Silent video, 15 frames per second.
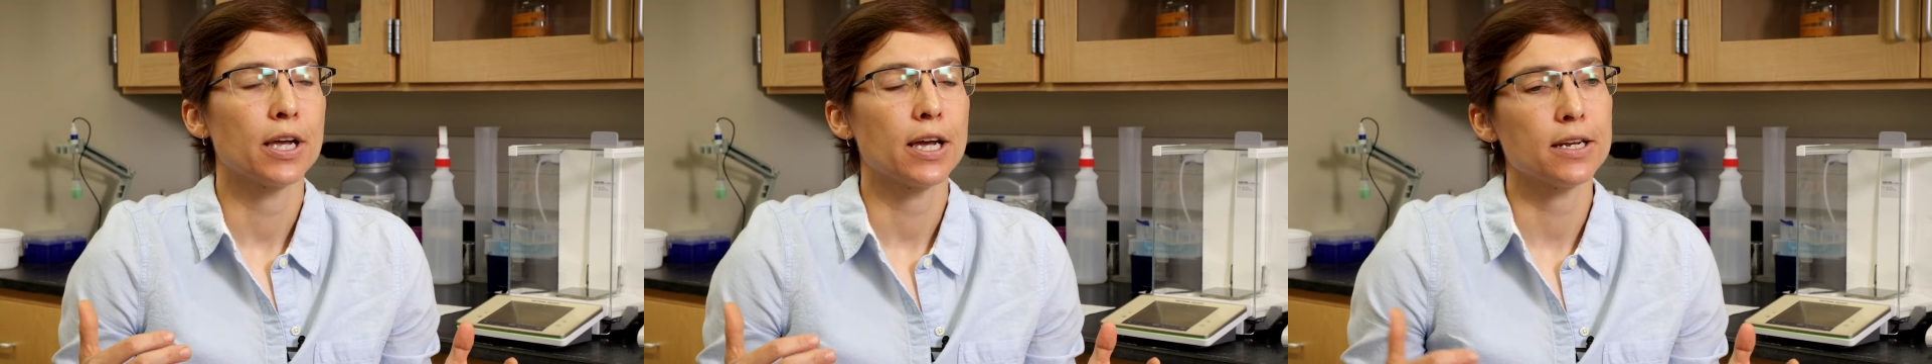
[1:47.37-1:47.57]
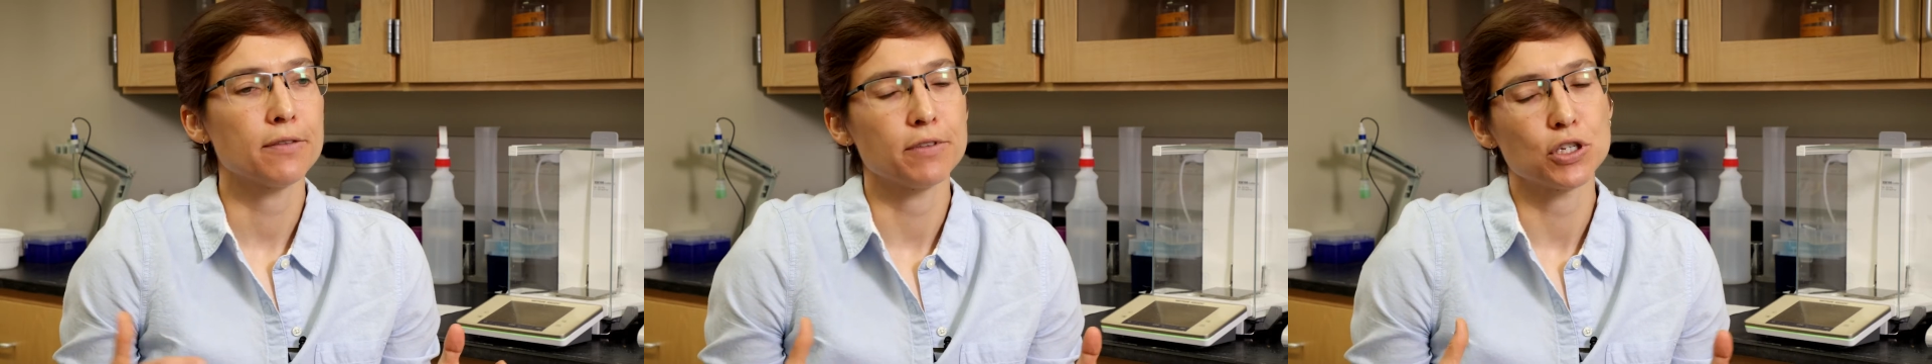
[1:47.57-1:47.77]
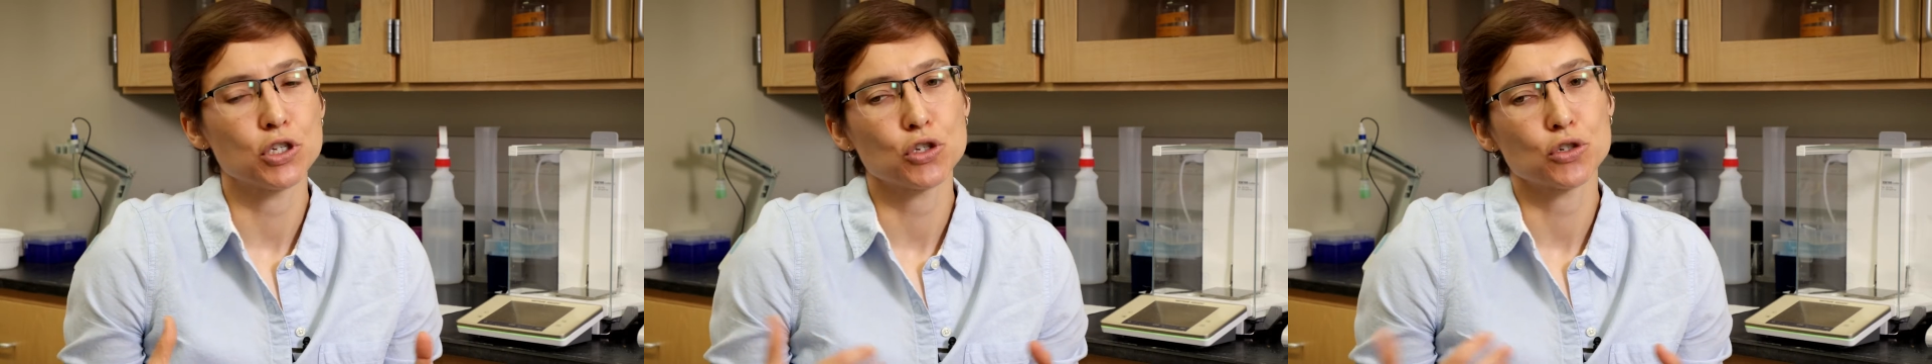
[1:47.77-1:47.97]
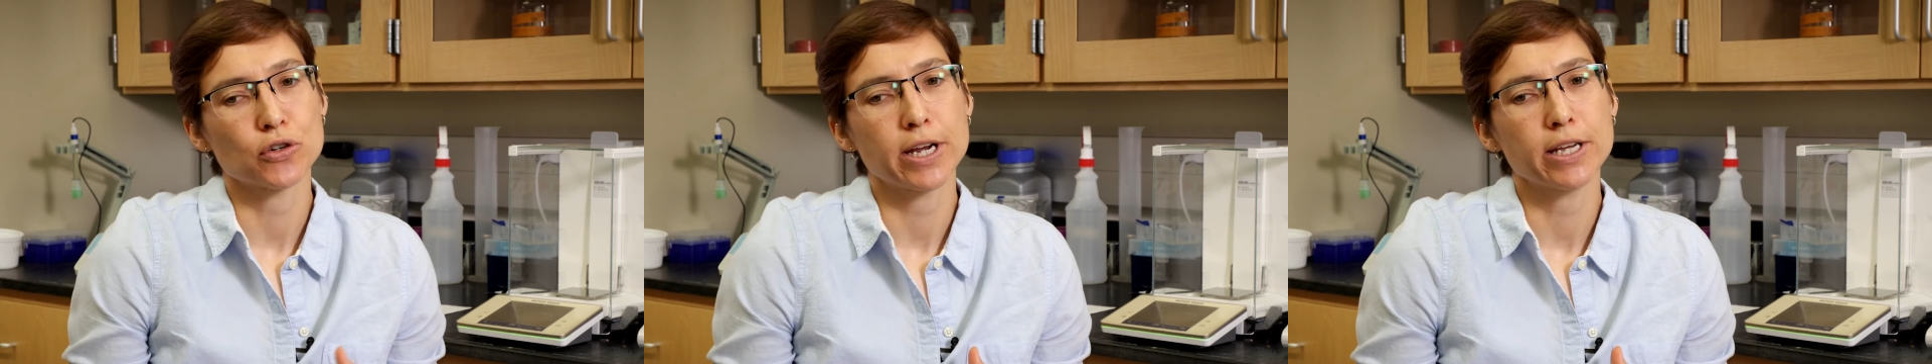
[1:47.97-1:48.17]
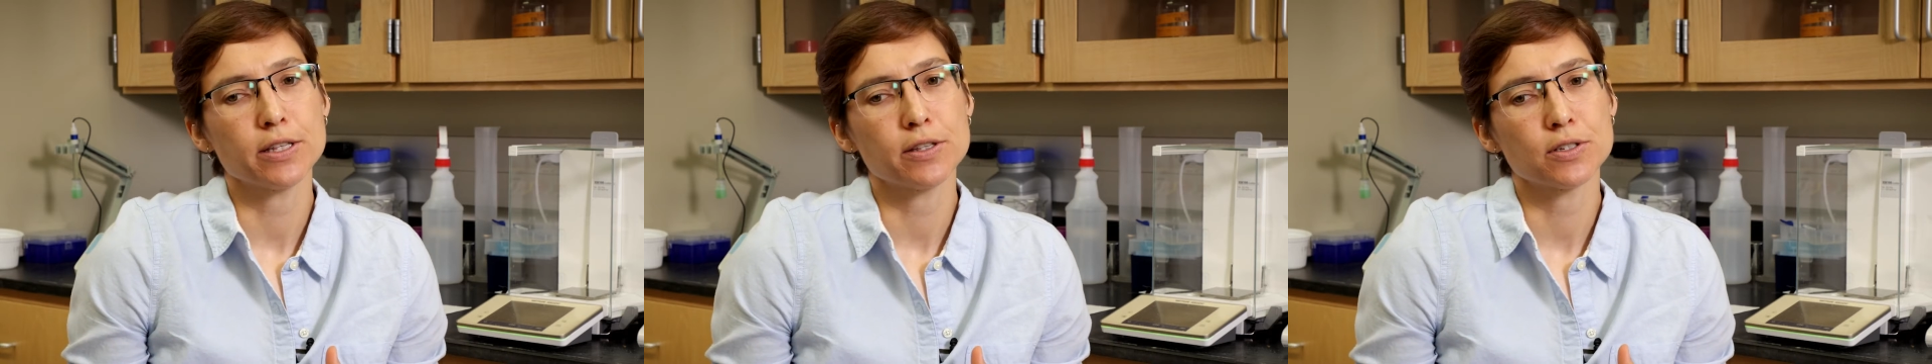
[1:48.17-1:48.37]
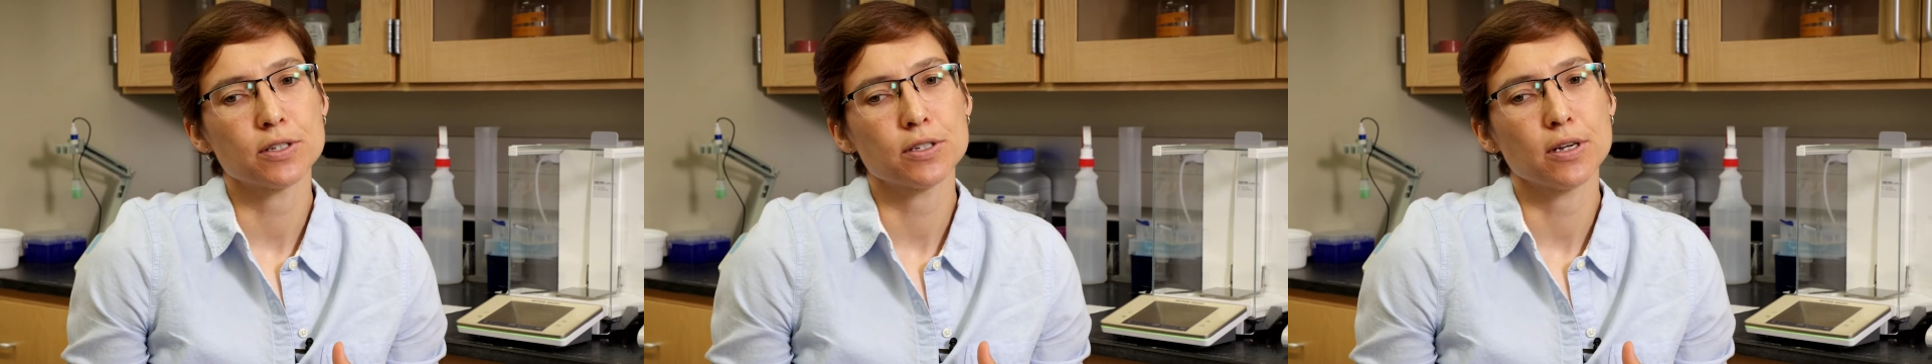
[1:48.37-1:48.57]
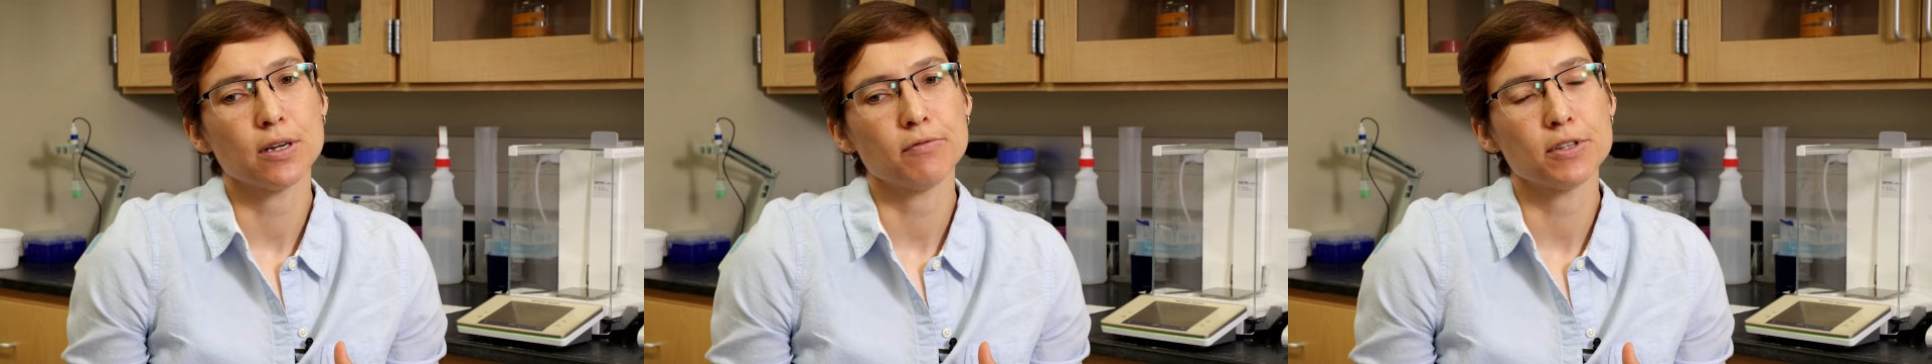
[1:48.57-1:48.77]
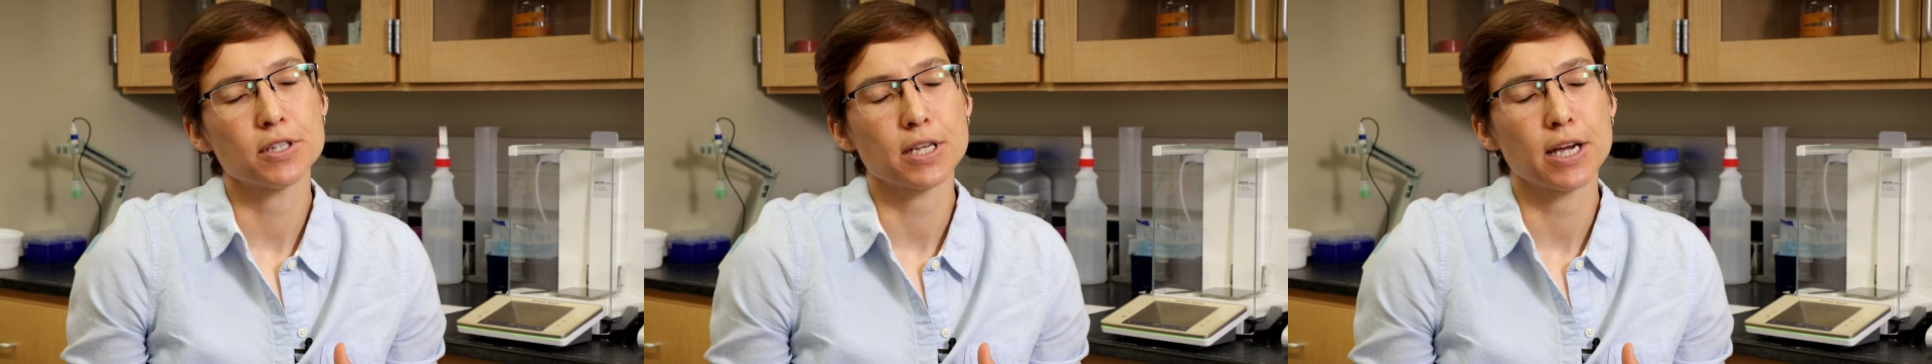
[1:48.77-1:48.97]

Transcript: kind of the strengths of the